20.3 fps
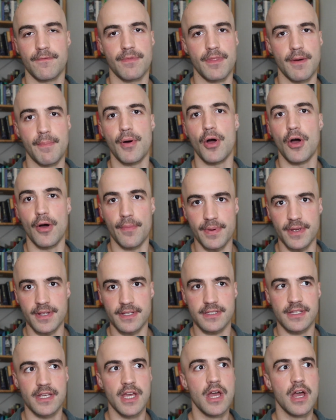the
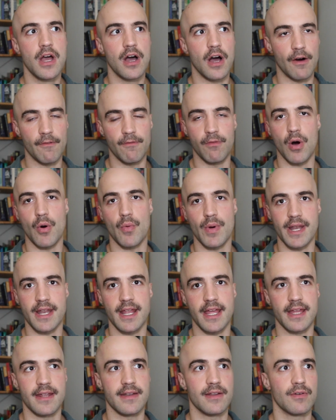purpose of what we
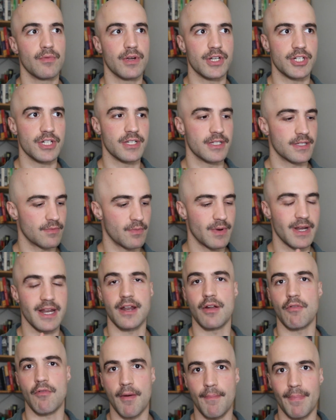need, which is we
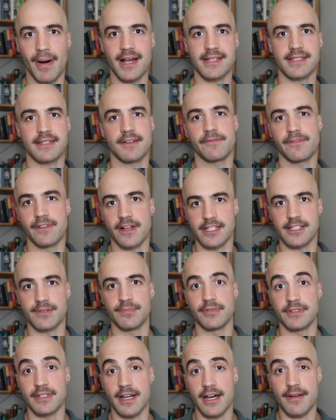need a robust and
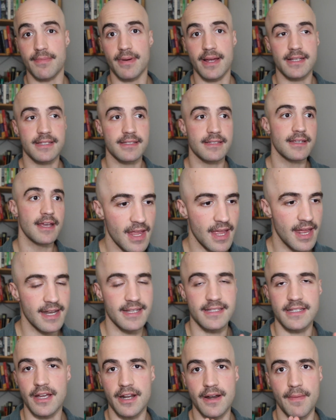flexible database and
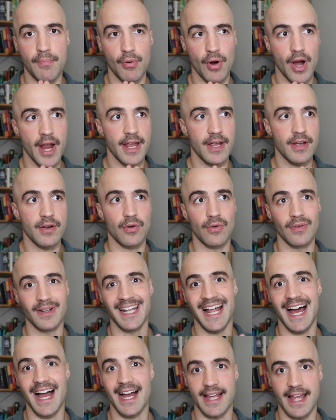isn't going to break or
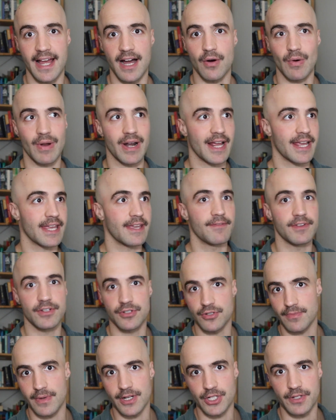lag out when I give it
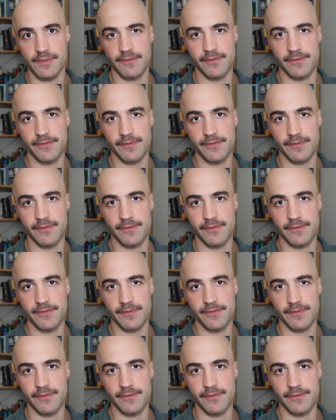too much